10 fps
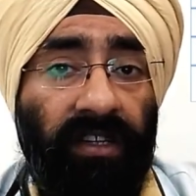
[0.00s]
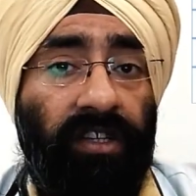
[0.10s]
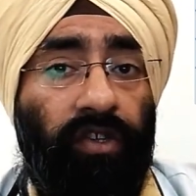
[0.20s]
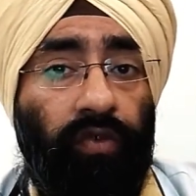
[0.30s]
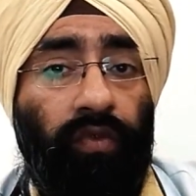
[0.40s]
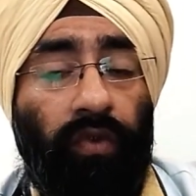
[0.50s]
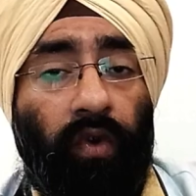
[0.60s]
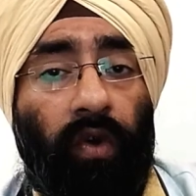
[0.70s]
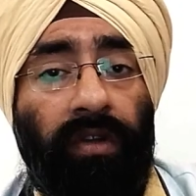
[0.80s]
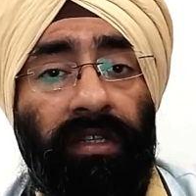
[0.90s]
tissue
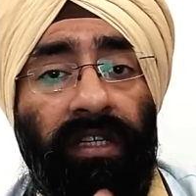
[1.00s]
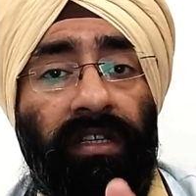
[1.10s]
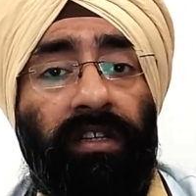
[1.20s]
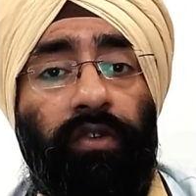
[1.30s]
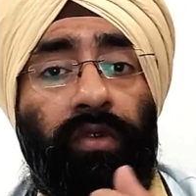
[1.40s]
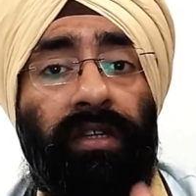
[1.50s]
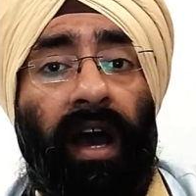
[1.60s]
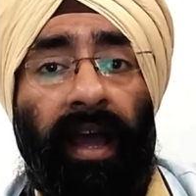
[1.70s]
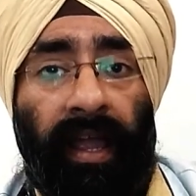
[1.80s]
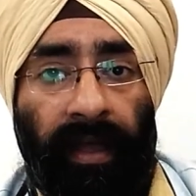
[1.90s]
causes it to
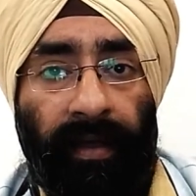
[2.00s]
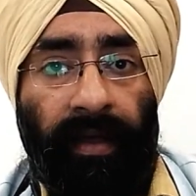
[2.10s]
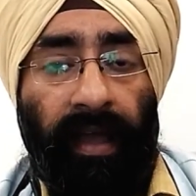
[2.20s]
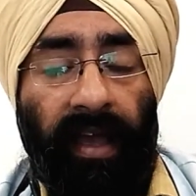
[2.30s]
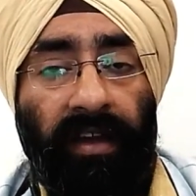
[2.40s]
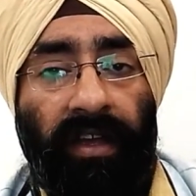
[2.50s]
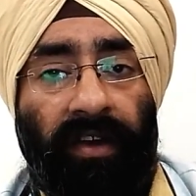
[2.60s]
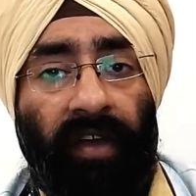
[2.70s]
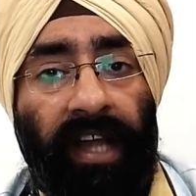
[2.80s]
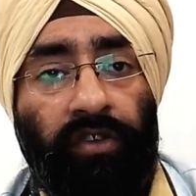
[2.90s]
die and
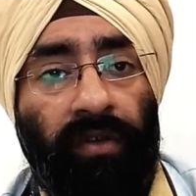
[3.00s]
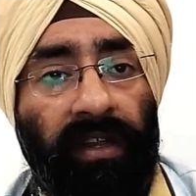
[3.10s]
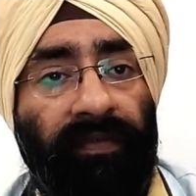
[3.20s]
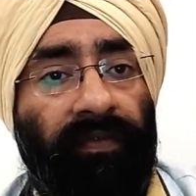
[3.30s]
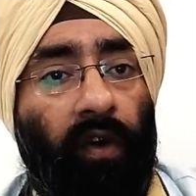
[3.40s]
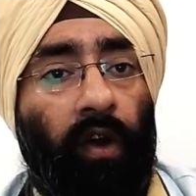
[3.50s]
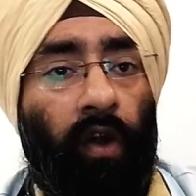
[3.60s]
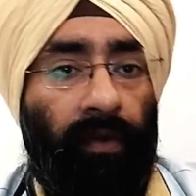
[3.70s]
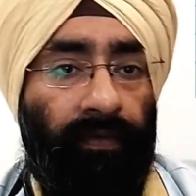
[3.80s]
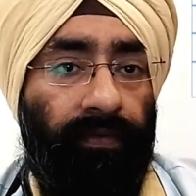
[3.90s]
gradually fall
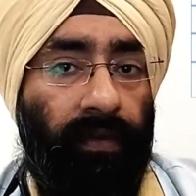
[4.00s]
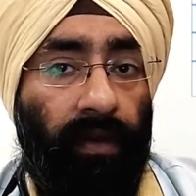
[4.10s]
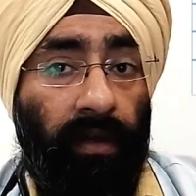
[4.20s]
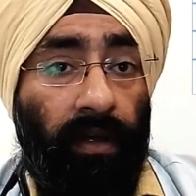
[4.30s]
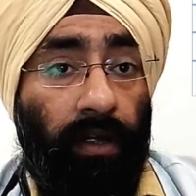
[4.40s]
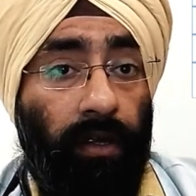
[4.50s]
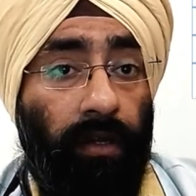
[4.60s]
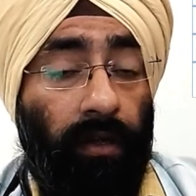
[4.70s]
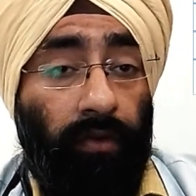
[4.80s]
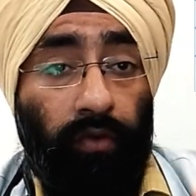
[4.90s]
off.
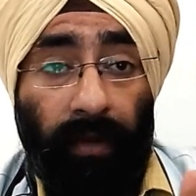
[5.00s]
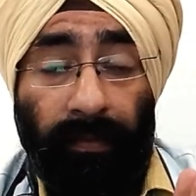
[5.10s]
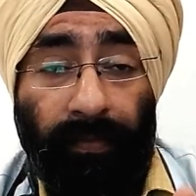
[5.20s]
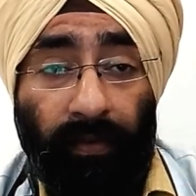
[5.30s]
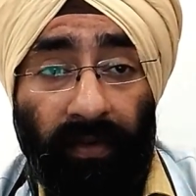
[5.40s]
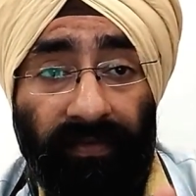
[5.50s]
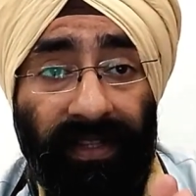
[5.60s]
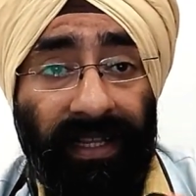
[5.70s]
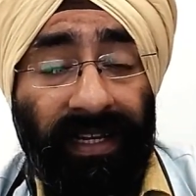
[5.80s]
Now, to improve